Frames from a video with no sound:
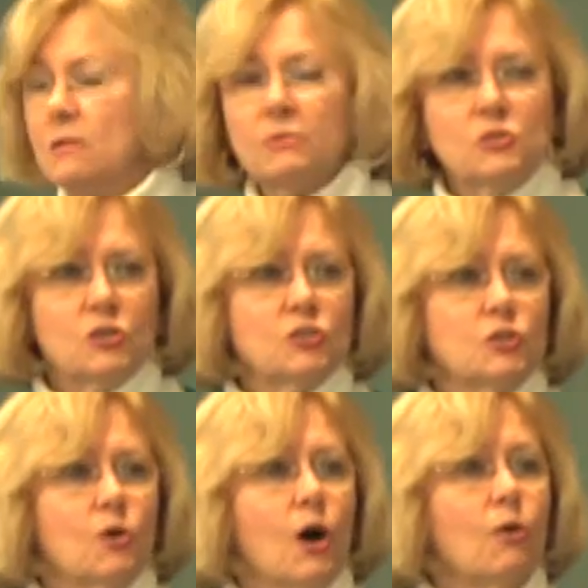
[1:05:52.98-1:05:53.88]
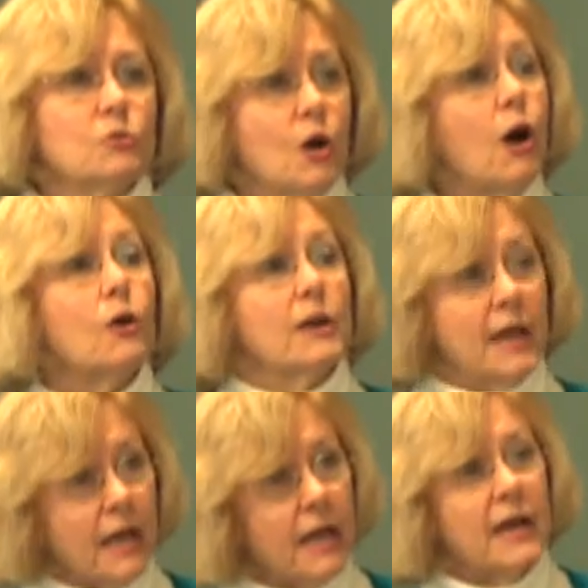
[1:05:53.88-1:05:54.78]
But you could do a whole talk on
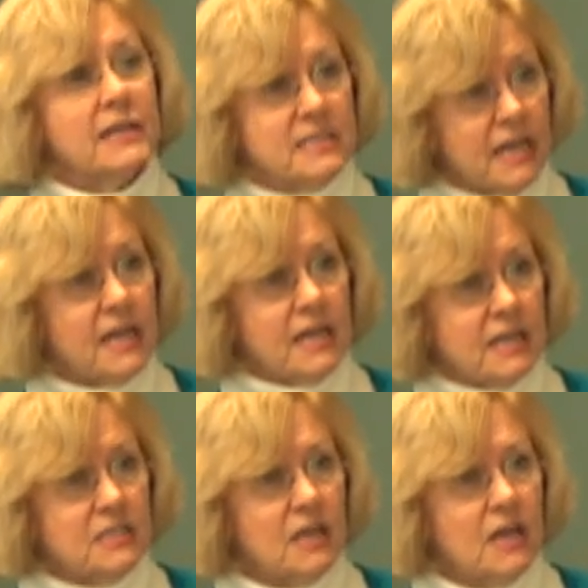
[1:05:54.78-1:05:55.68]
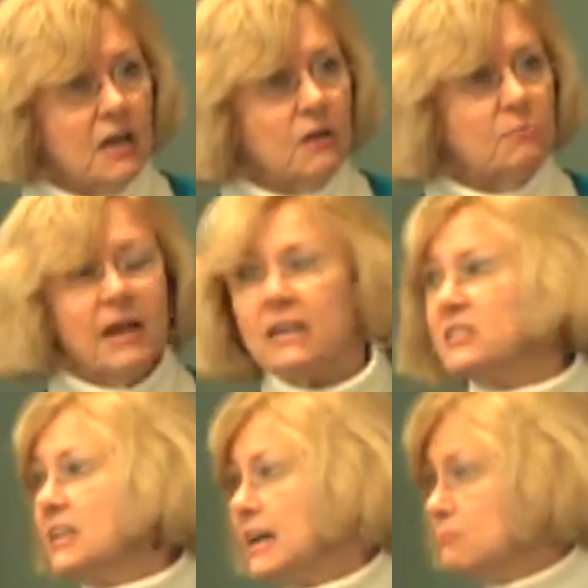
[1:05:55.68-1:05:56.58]
AA sayings. Play the
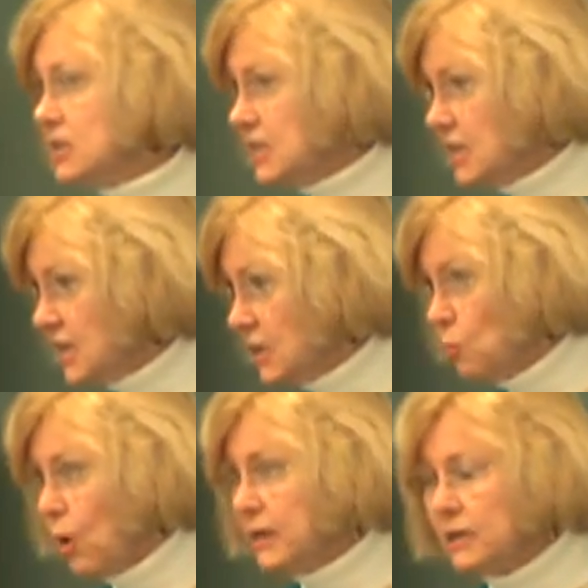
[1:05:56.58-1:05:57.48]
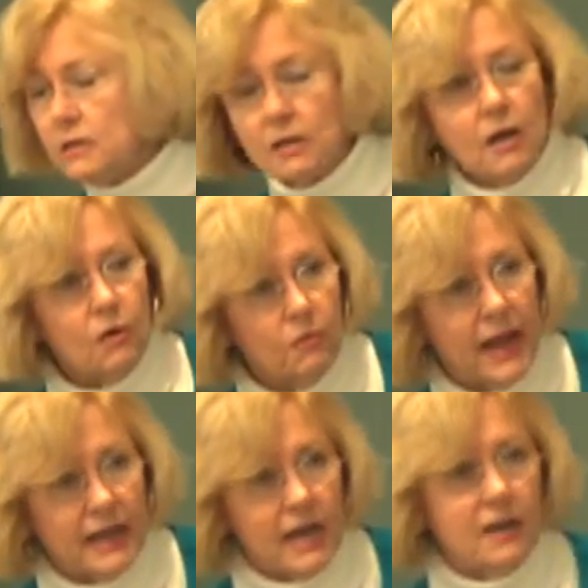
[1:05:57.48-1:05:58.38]
tape to the end. One, you know,
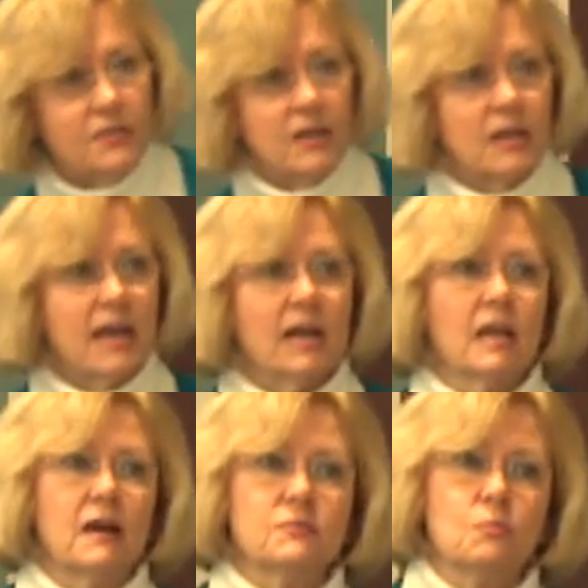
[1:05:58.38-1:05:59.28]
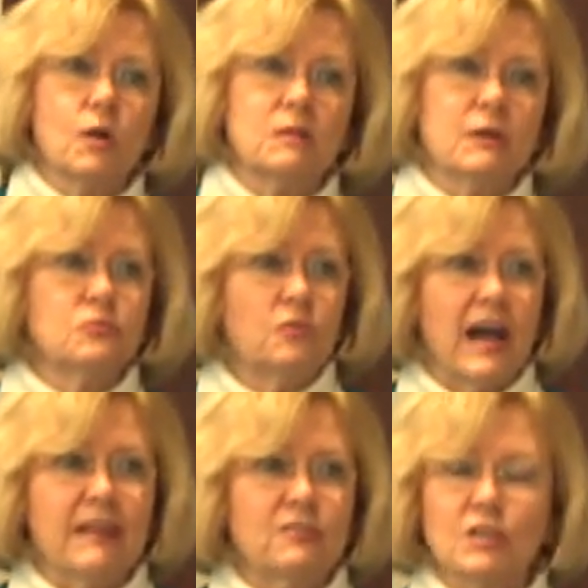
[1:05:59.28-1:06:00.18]
that kind of thing. And I love the one about
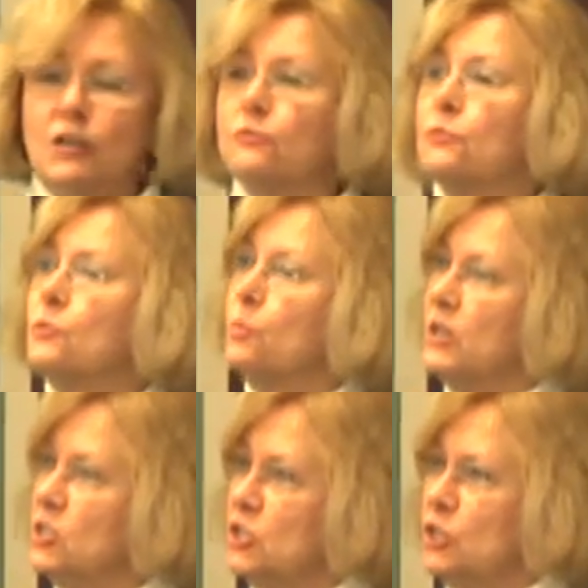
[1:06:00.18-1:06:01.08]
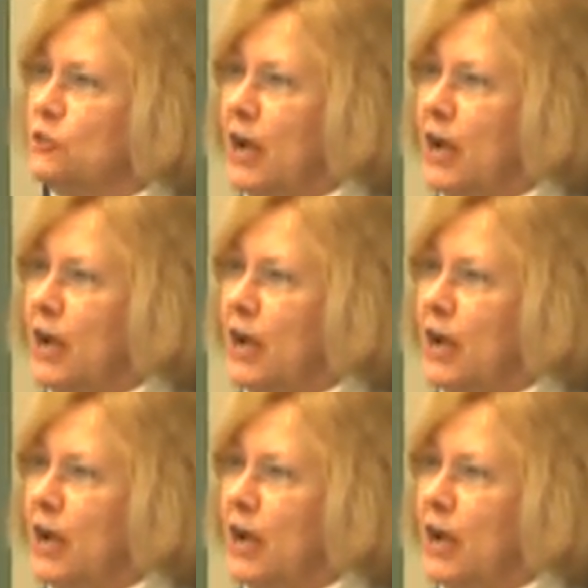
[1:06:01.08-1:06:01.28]
drive looking through the windshield,